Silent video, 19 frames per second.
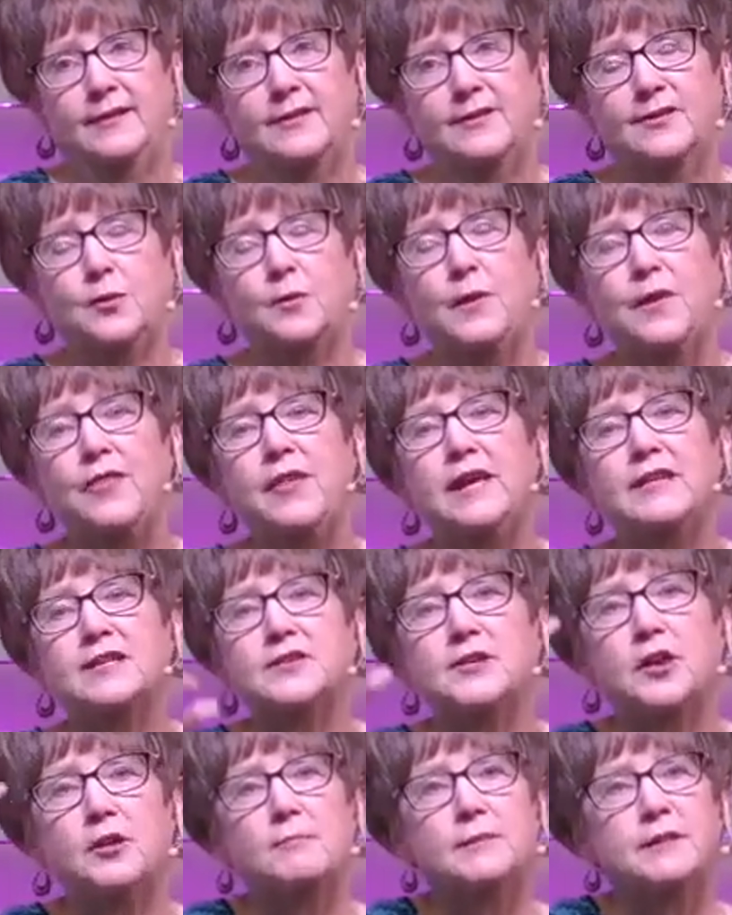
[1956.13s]
So when they
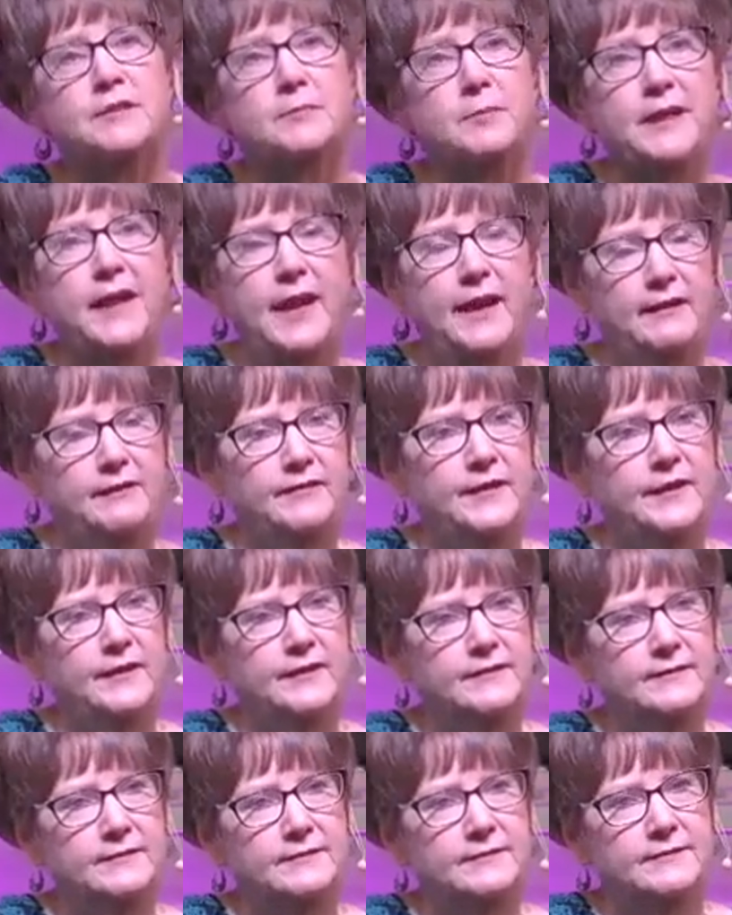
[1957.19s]
start
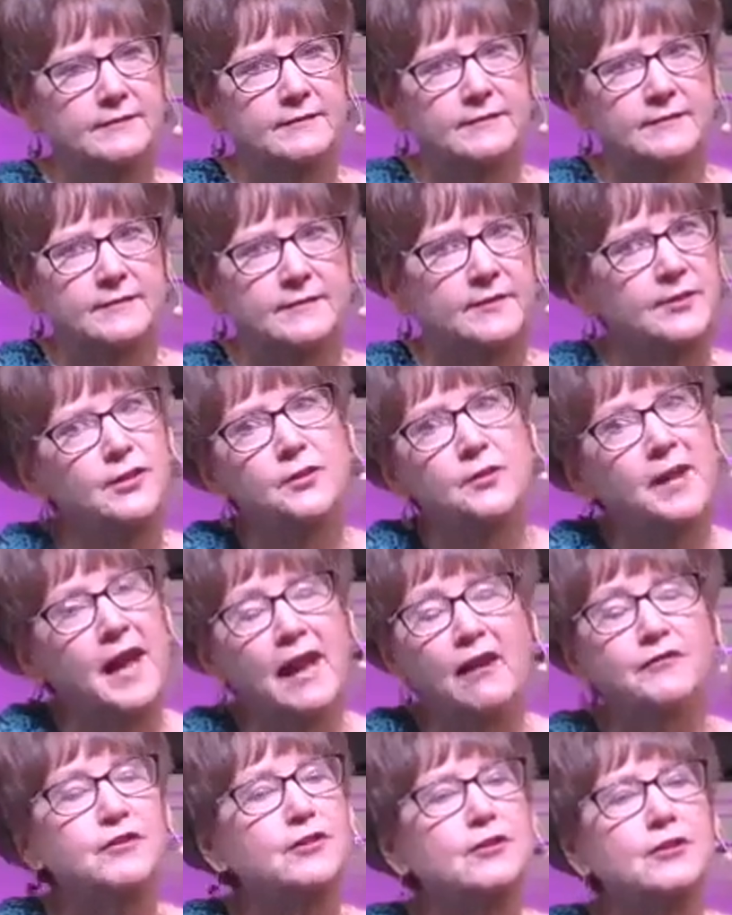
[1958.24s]
misbehaving, you don't
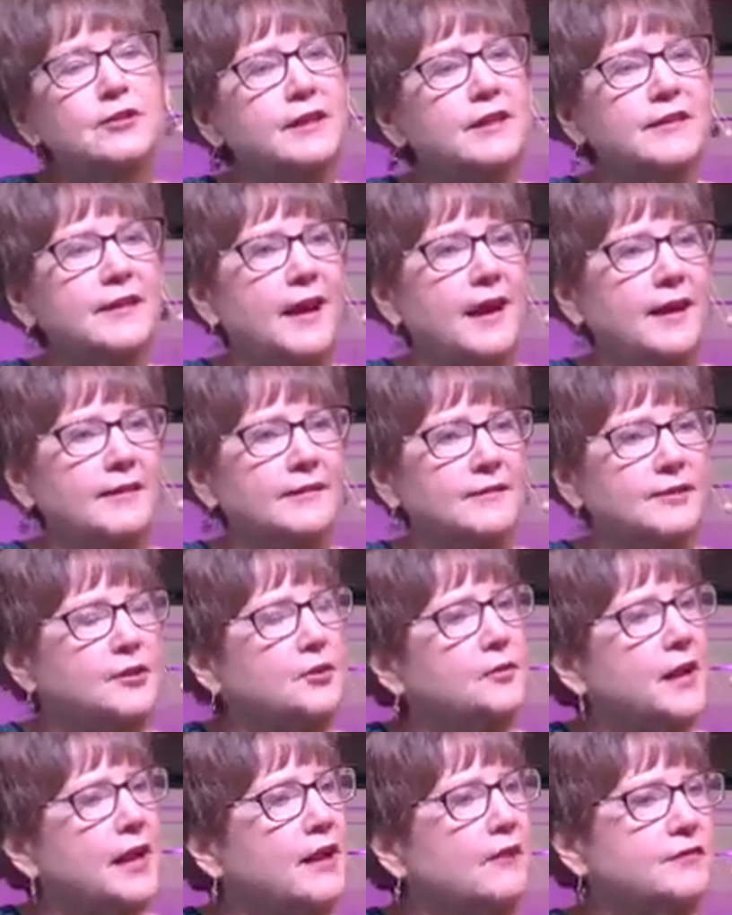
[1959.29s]
have to look at that. You
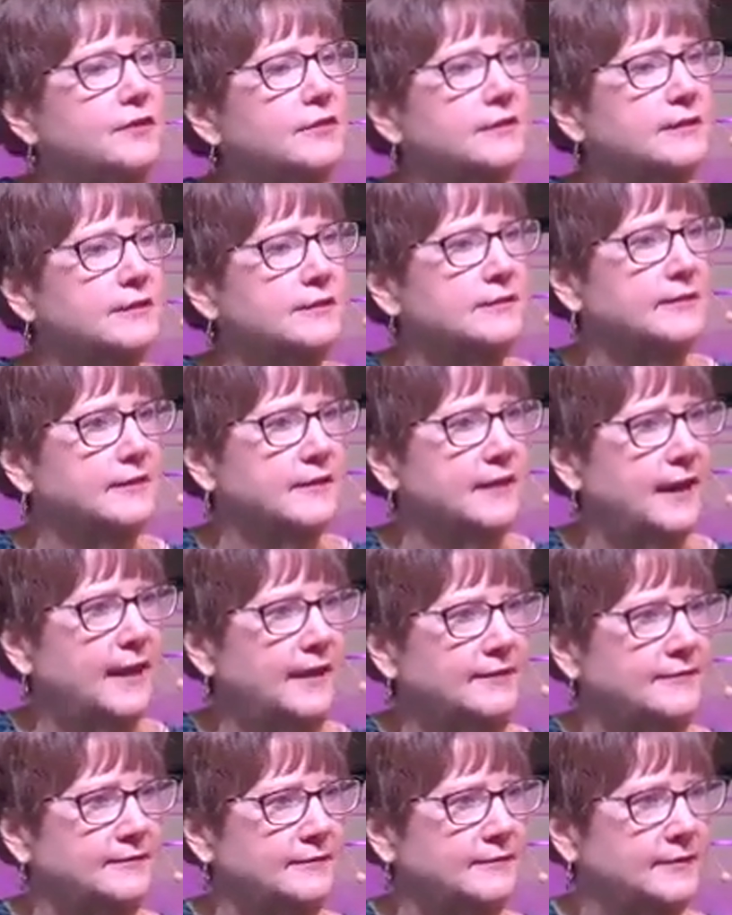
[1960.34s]
don't have to listen to
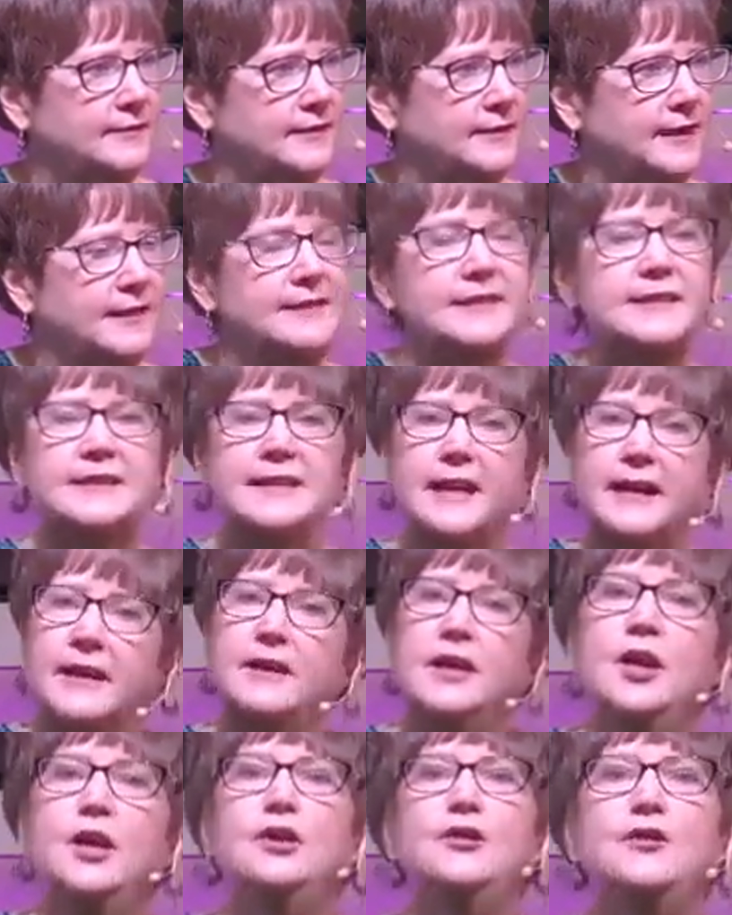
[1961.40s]
that.
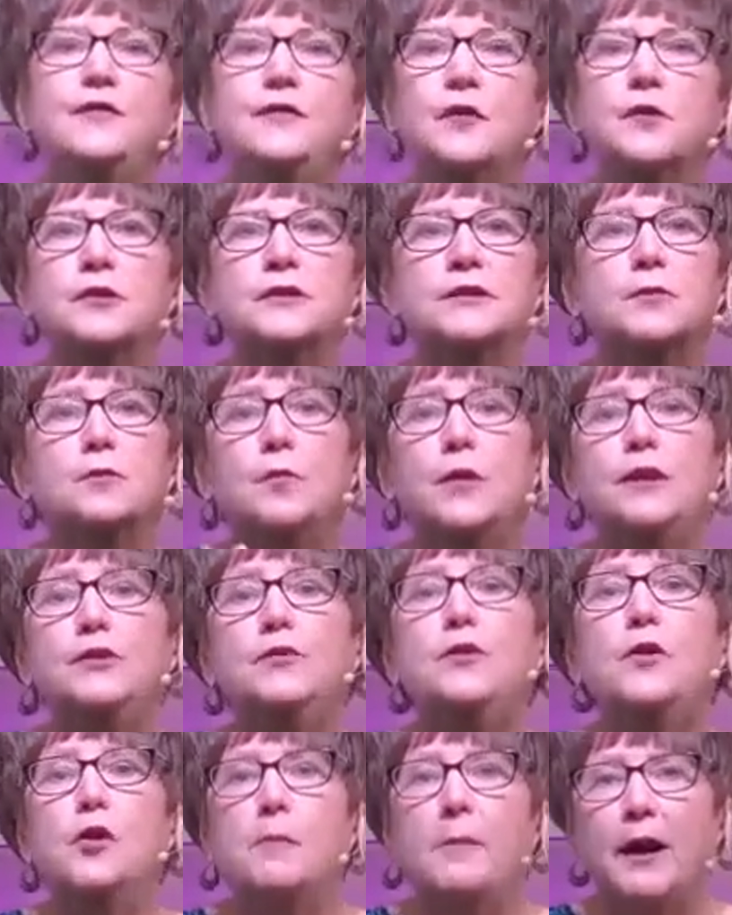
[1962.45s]
Instead, you focus on what you
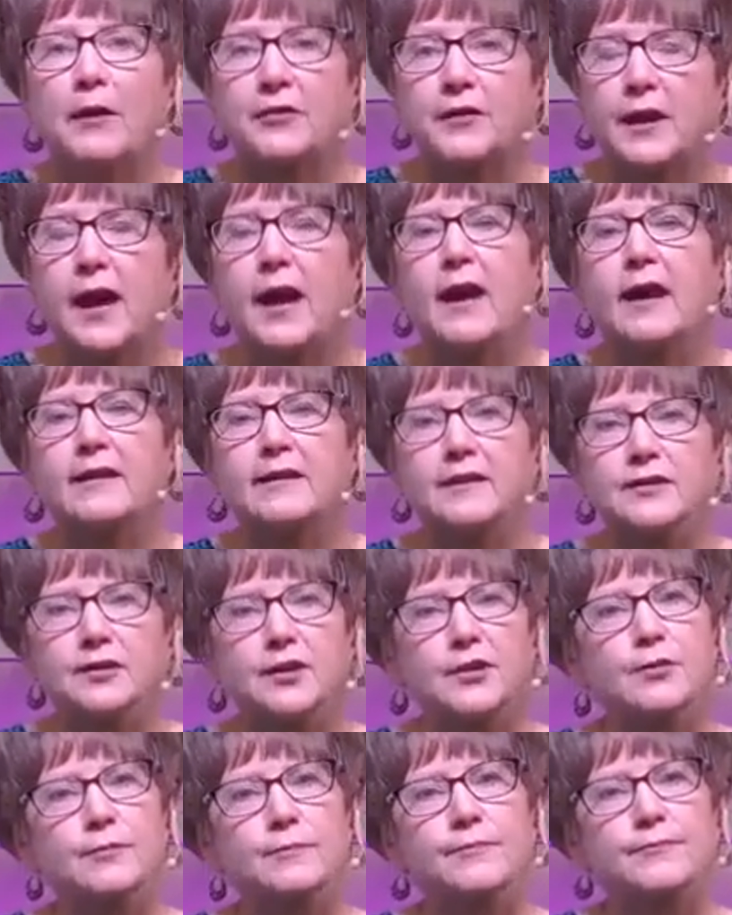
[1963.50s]
know about the God in
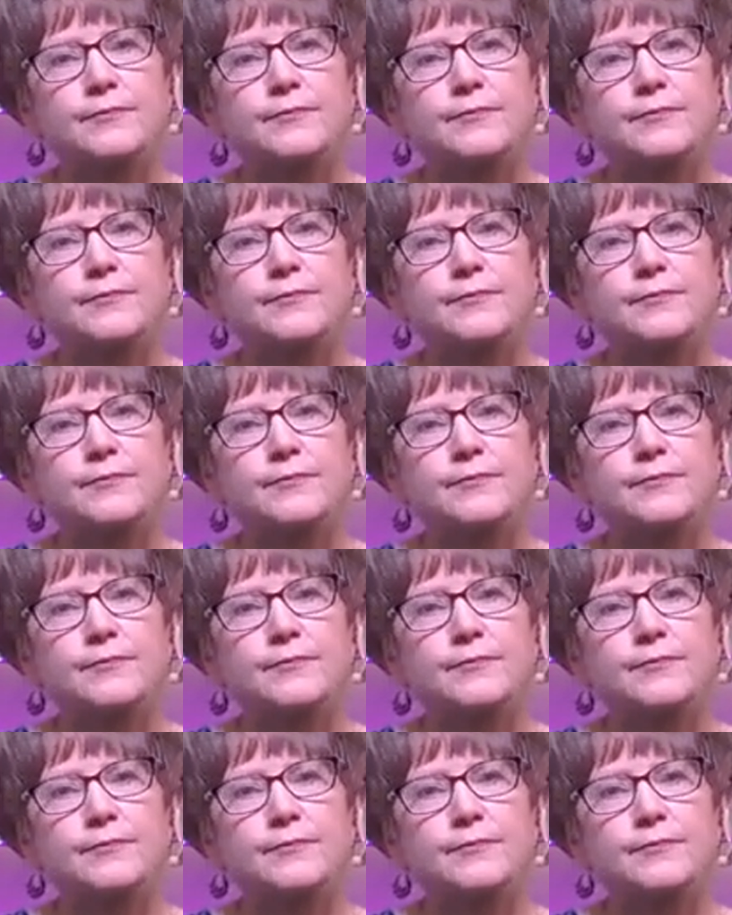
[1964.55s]
you.